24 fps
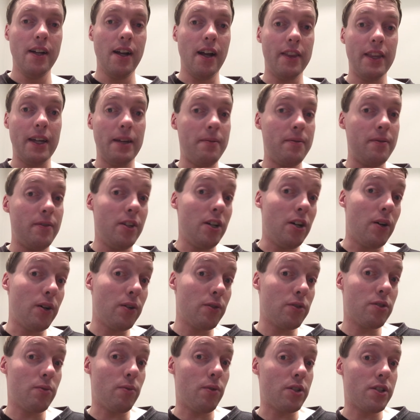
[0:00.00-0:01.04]
And then, I
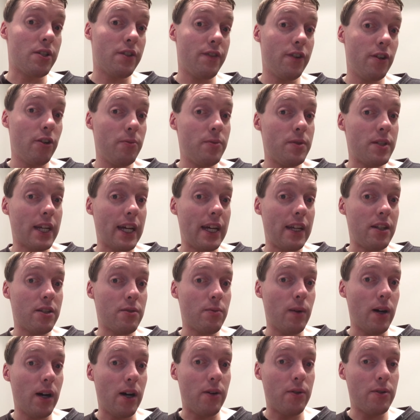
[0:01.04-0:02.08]
ought to watch the films again
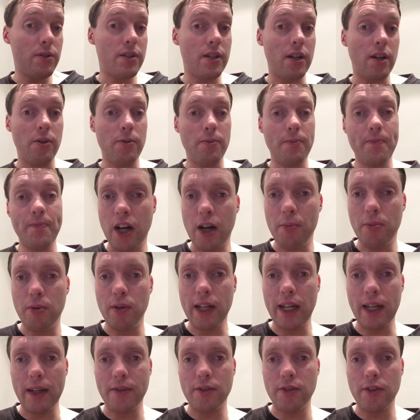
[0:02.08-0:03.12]
as well, so I'll
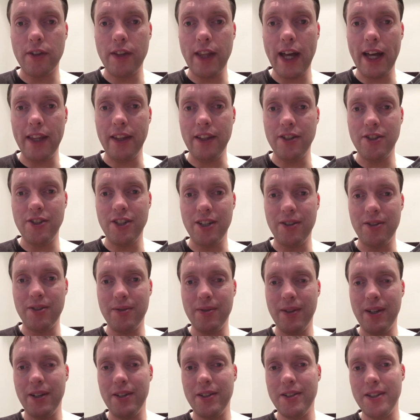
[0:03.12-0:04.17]
probably end up doing that this year
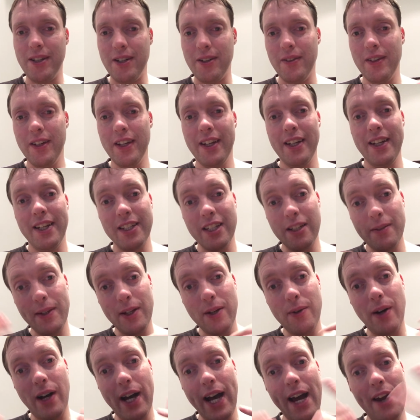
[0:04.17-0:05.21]
as well. So it's going to be
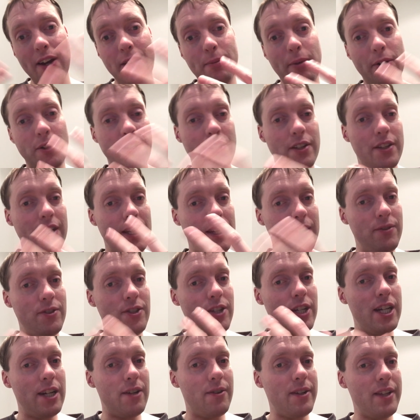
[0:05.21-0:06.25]
quite a Harry Potter themed
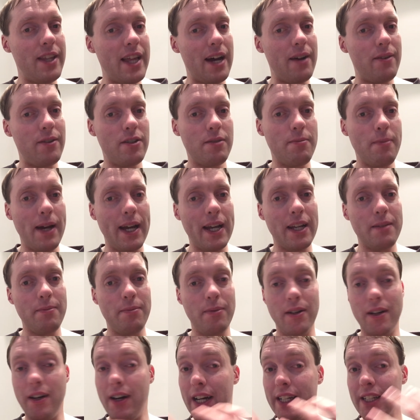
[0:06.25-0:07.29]
year in that respect,
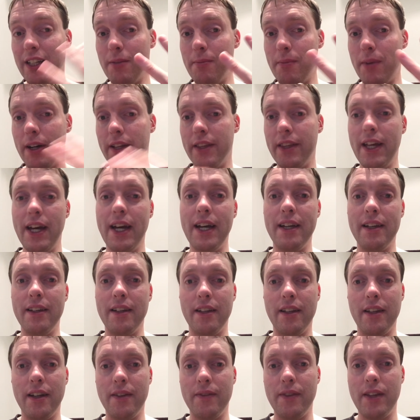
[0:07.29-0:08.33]
but I don't mind that.
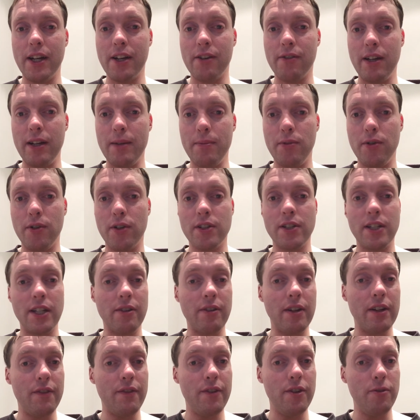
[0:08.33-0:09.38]
They're great books, they're
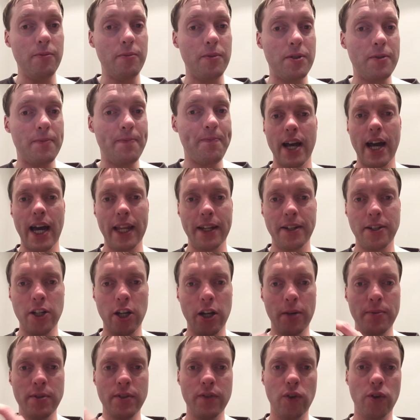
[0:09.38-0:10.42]
great films. And in
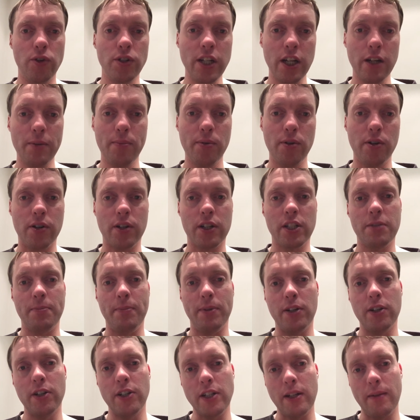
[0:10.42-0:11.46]
terms of audiobooks,
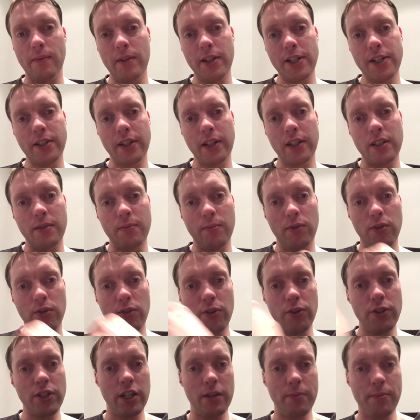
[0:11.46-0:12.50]
because I'm listening to
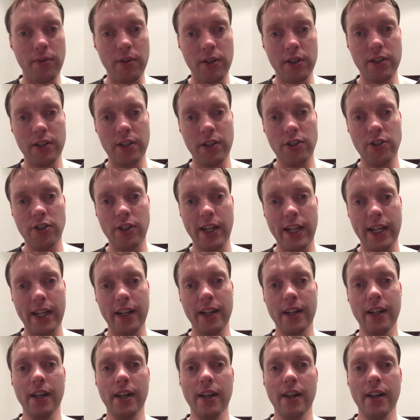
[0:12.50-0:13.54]
more audiobooks this
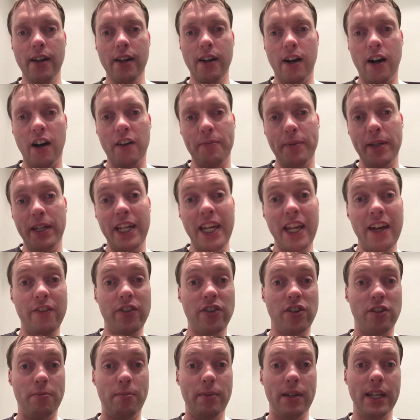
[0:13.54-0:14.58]
year, I've been
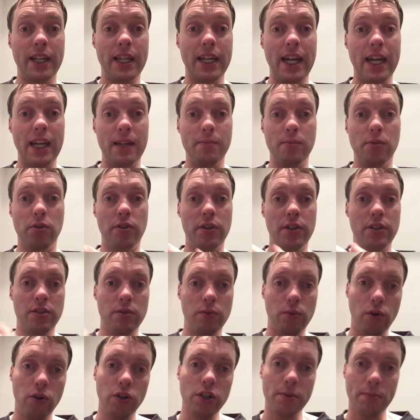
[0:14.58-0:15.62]
inevitably getting more
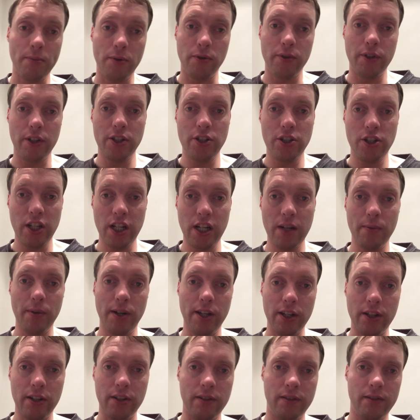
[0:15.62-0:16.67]
into Audible this year,
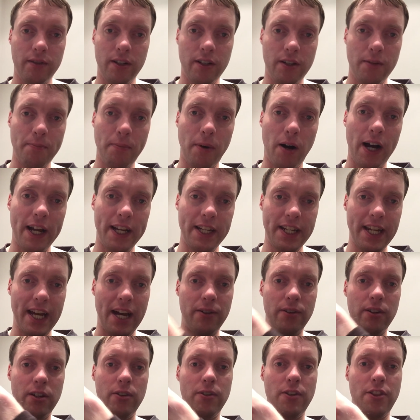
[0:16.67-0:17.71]
where you can buy and
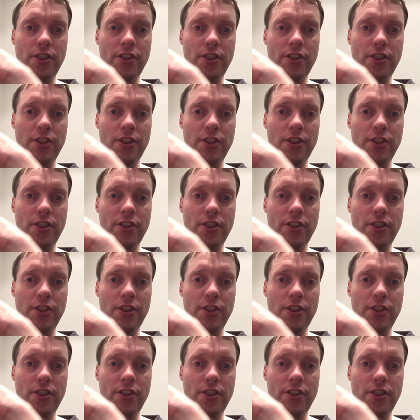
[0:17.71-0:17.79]
download